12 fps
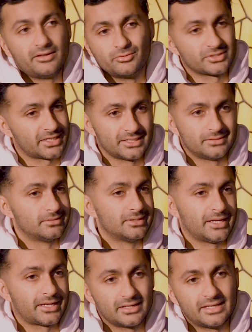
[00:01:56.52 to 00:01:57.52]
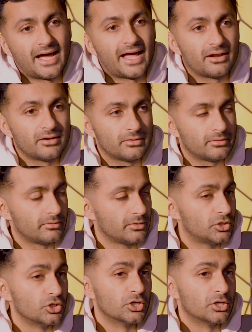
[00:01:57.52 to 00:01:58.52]
was like a like a not
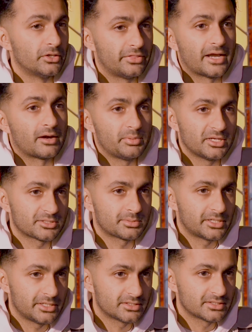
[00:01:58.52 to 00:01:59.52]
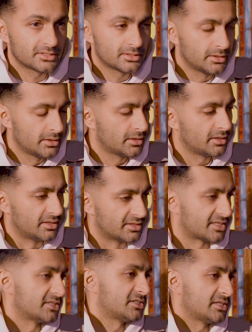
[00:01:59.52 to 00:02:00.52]
good therapy experience. In the
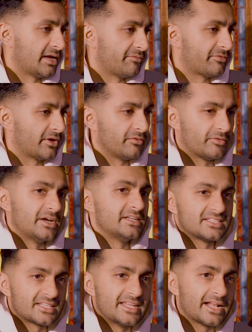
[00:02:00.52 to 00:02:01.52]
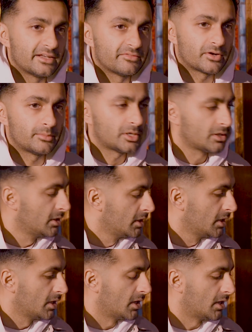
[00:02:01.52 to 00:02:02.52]
sense, I felt very disconnected from
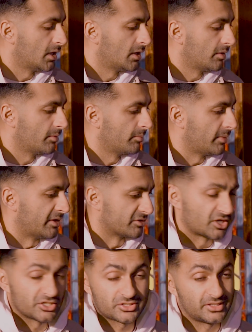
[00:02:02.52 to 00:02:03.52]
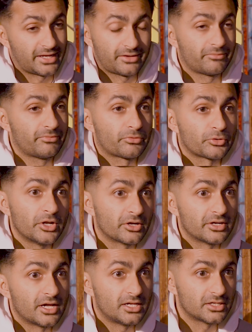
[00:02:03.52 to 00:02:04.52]
her. Um, and it was also like three hundred
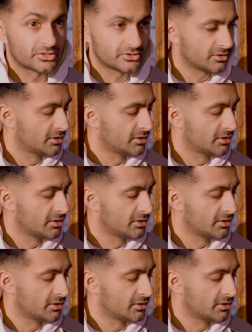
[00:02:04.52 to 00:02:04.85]
dollars.